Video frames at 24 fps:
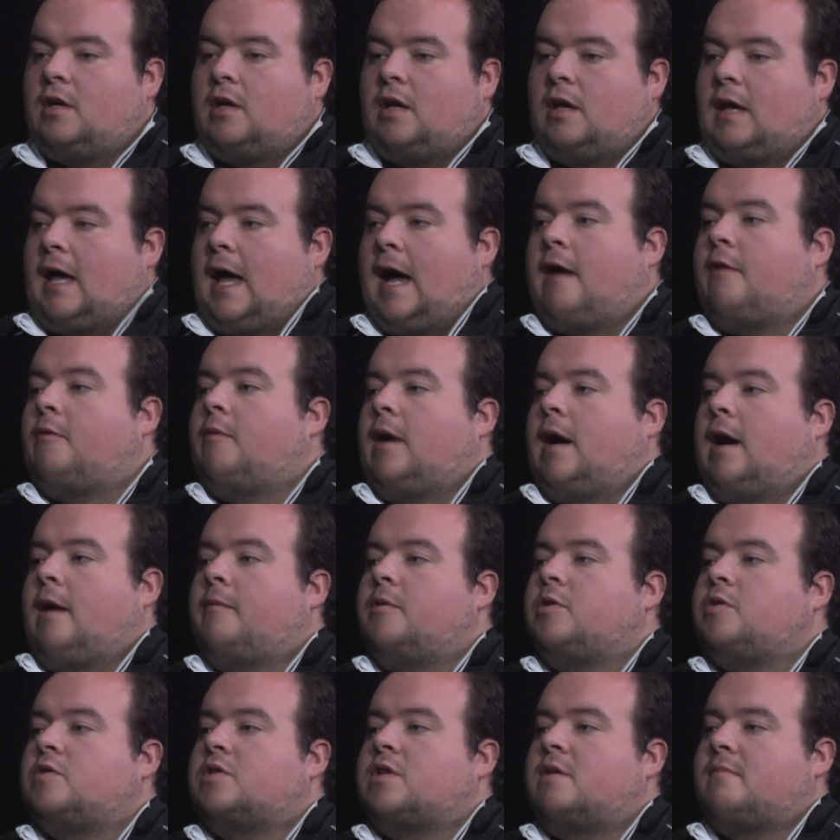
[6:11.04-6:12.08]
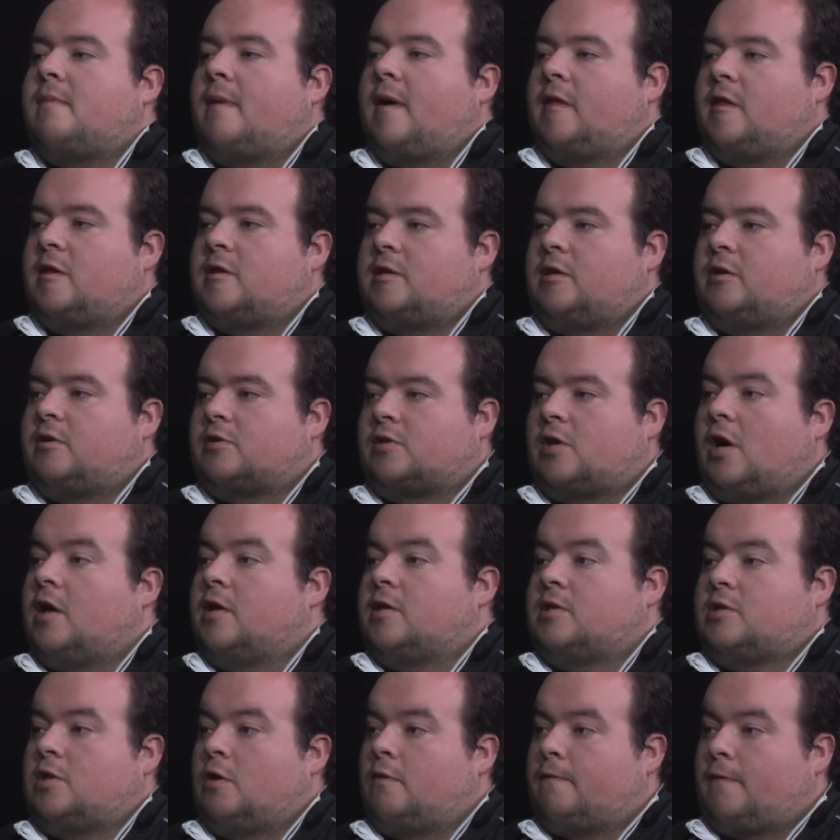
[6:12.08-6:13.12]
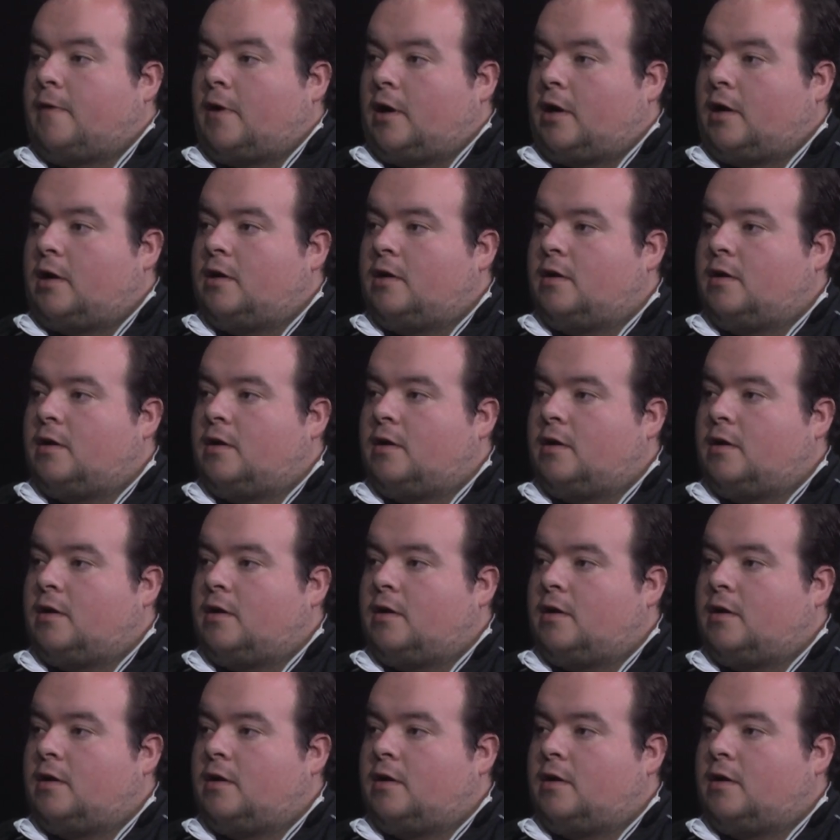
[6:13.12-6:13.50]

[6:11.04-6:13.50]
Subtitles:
How would you sum up how the year's gone so far?